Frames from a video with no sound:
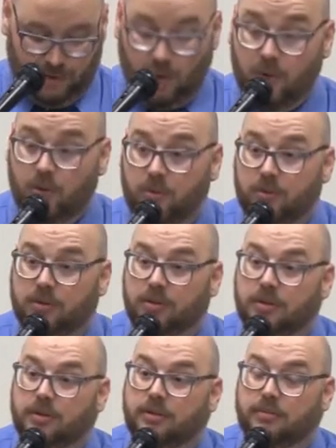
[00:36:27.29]
oh,
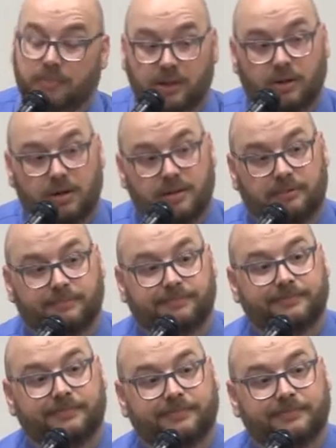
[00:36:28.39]
Mikron,
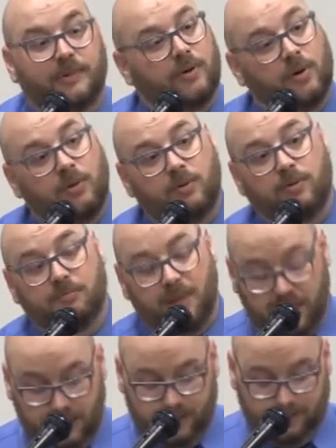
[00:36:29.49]
oh,
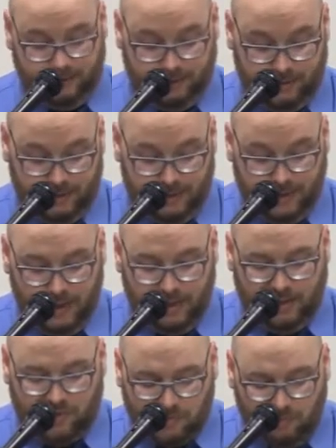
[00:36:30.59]
Mega,
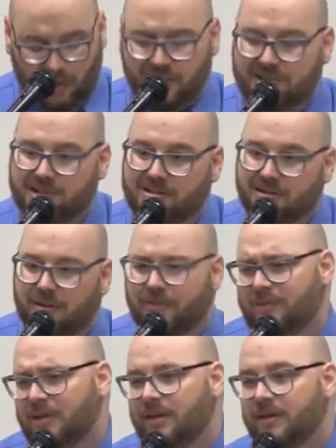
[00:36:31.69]
the smallest of
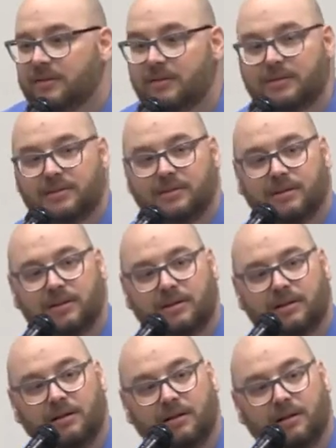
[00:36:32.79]
things
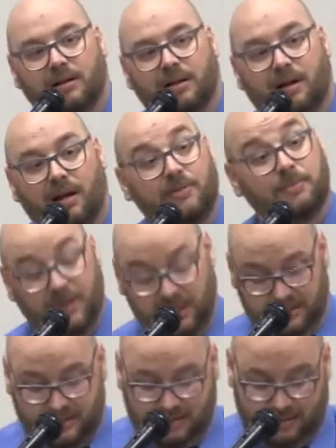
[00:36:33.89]
and the
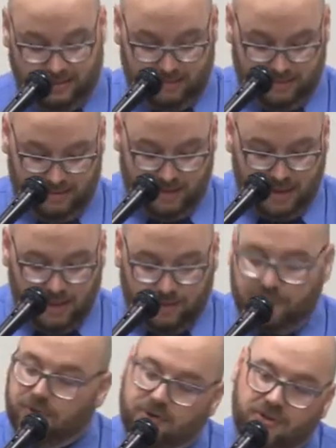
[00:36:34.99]
biggest. The
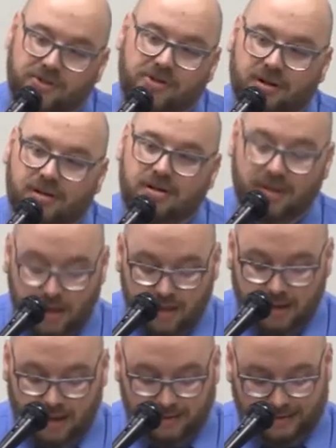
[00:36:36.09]
furthest star in any
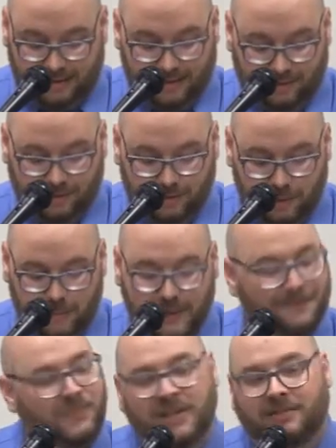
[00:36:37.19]
constellation group
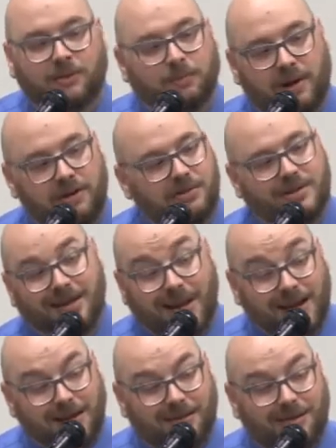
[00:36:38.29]
is still brighter than
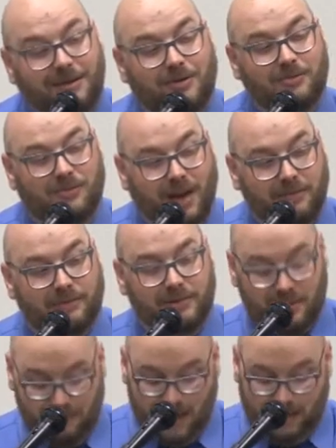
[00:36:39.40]
anything you've
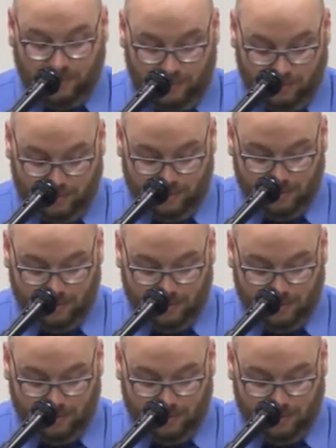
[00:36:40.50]
ever imagined,